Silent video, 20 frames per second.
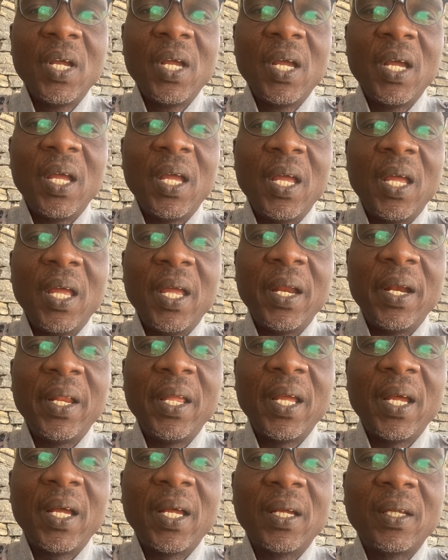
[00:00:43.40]

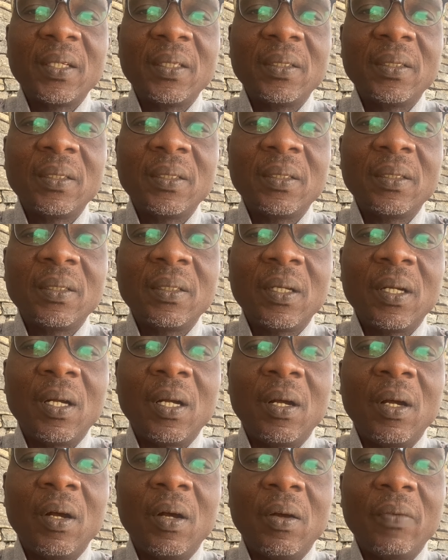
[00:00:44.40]
area
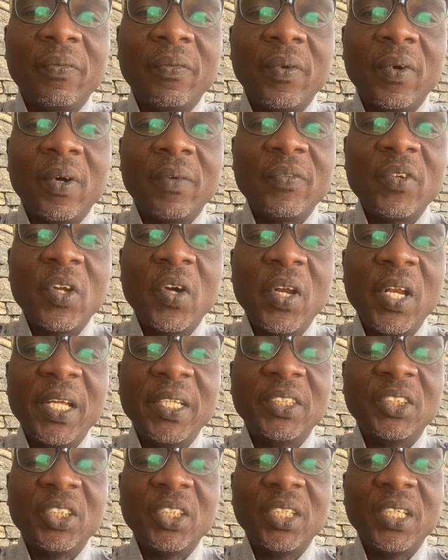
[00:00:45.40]
of
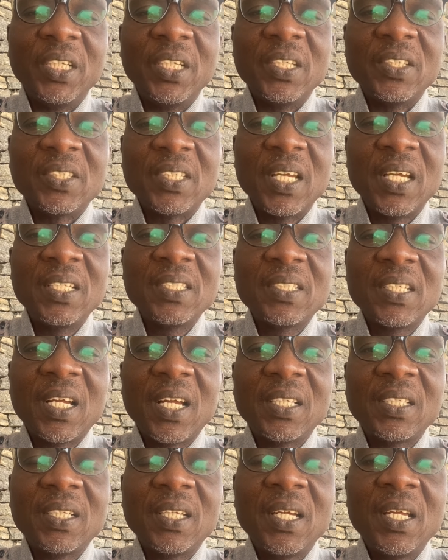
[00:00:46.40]
knowledge, in the sense
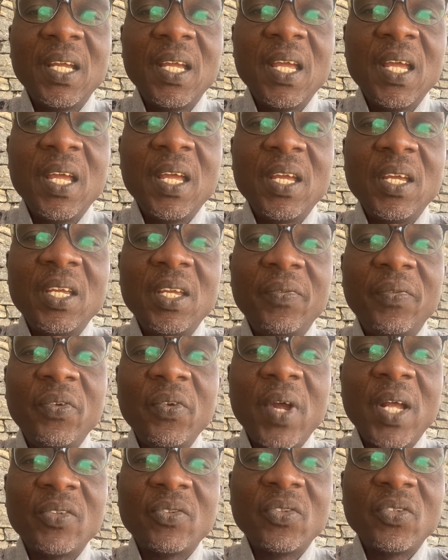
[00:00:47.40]
that if you
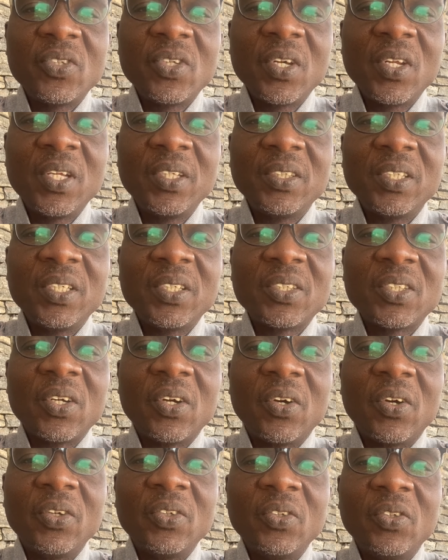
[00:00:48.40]
are a sociologist
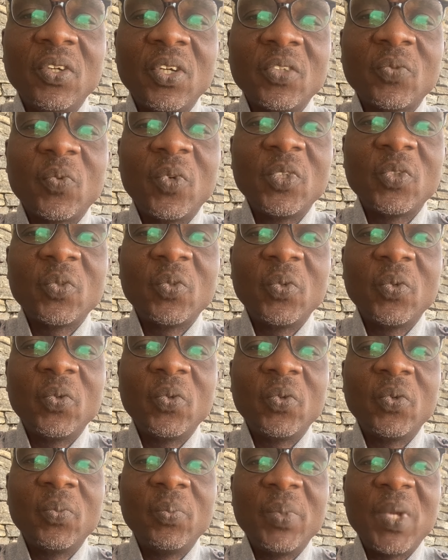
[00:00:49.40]
or you just want
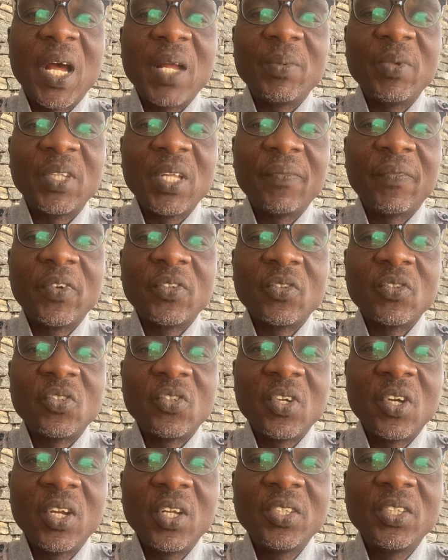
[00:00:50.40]
to be admitted for
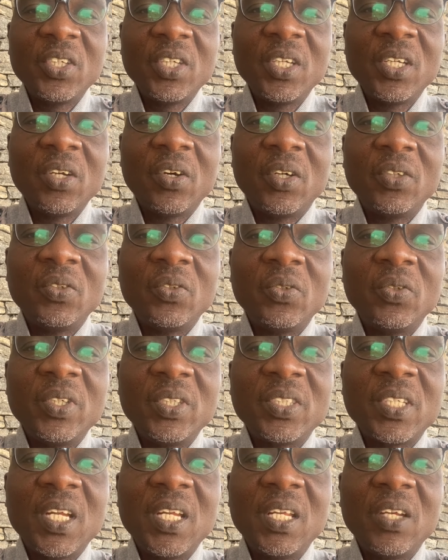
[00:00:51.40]
sociology, or you
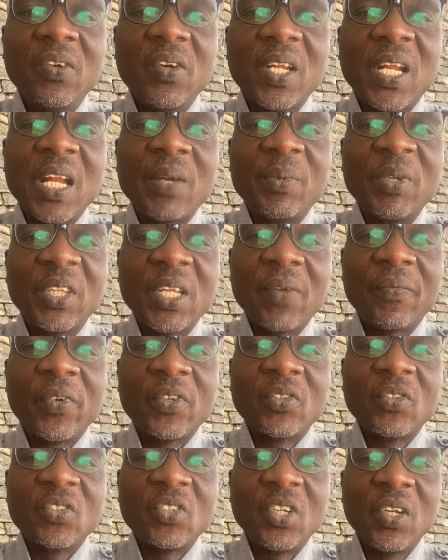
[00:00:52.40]
recently got admitted for
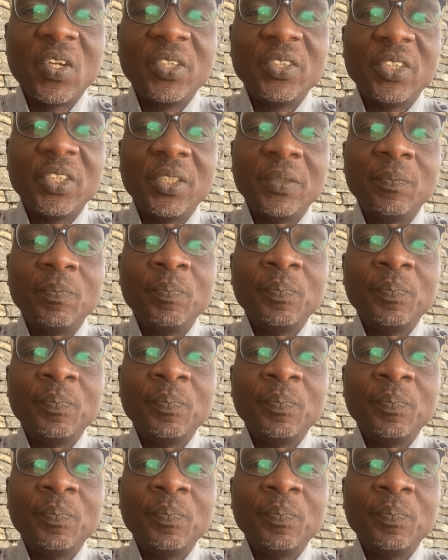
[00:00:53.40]
sociology,